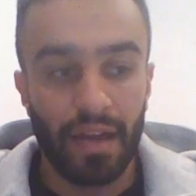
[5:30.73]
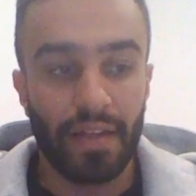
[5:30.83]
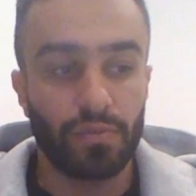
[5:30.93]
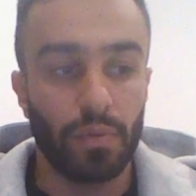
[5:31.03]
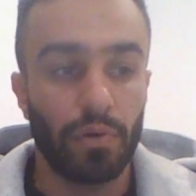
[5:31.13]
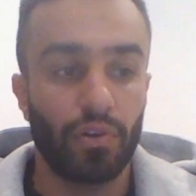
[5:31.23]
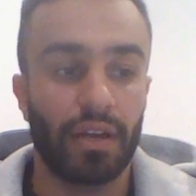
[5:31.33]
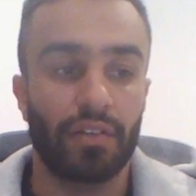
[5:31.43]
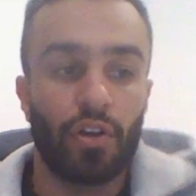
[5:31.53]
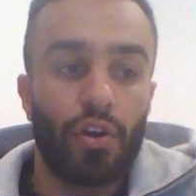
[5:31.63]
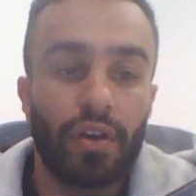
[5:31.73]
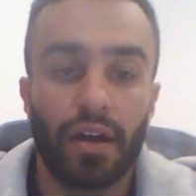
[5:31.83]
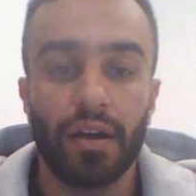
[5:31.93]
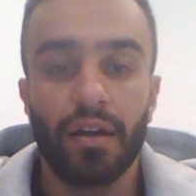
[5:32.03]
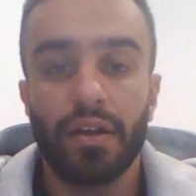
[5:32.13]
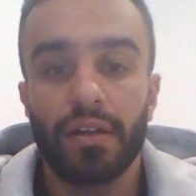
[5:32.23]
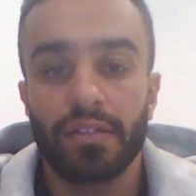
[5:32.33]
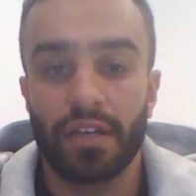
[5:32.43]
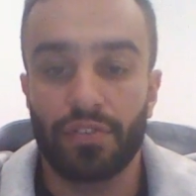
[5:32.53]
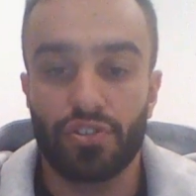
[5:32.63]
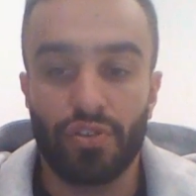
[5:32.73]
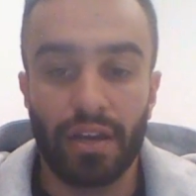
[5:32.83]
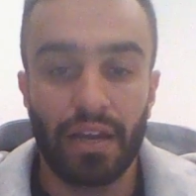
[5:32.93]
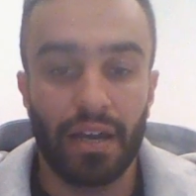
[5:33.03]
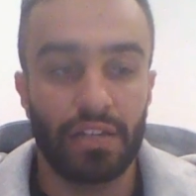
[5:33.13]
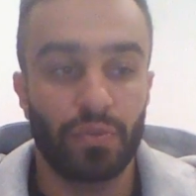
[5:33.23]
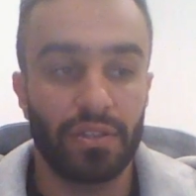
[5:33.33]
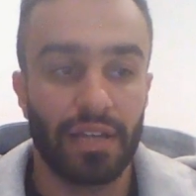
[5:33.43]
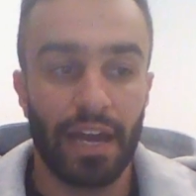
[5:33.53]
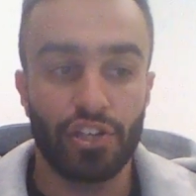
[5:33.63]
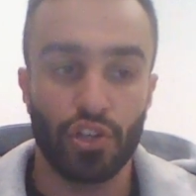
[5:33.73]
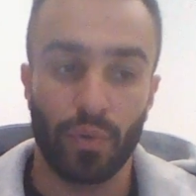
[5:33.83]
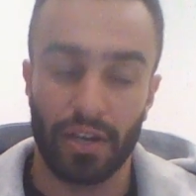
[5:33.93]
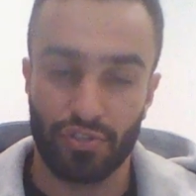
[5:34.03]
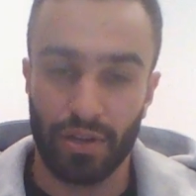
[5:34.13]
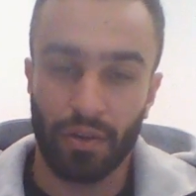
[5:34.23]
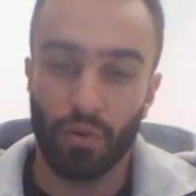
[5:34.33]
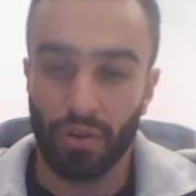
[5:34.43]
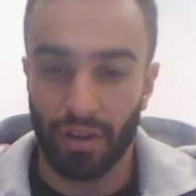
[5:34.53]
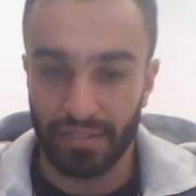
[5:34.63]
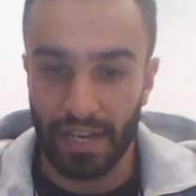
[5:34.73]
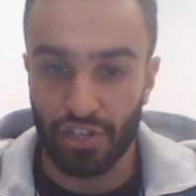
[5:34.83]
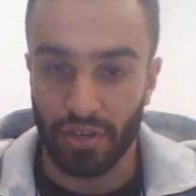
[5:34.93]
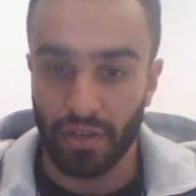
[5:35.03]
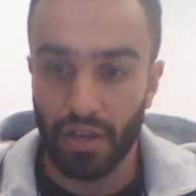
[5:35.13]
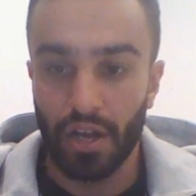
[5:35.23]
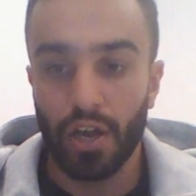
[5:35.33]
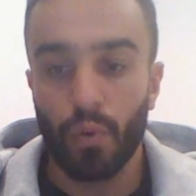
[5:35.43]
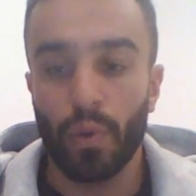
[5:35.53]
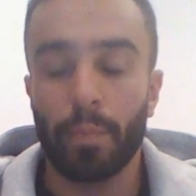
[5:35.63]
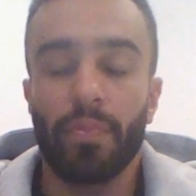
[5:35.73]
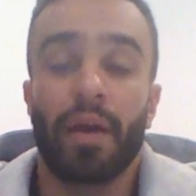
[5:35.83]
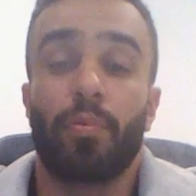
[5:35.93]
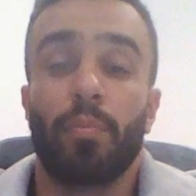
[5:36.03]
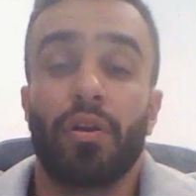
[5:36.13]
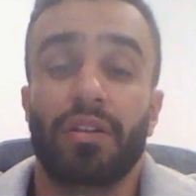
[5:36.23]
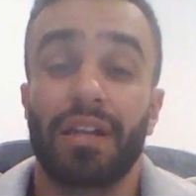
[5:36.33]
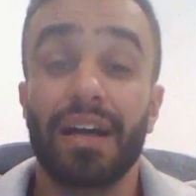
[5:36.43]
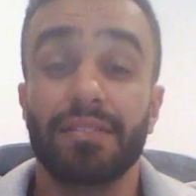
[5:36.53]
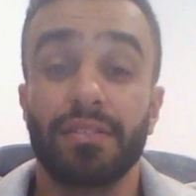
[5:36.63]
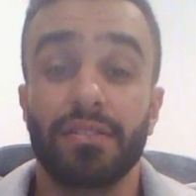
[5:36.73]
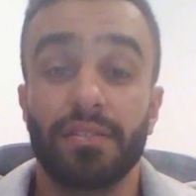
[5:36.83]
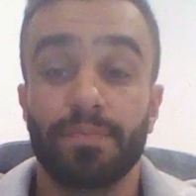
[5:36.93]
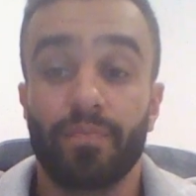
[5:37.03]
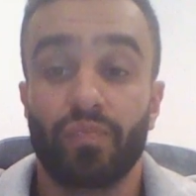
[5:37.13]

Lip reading: And that's when we look at CODA, South Australia, as well as the HUI Australian organisation, where they promote classes.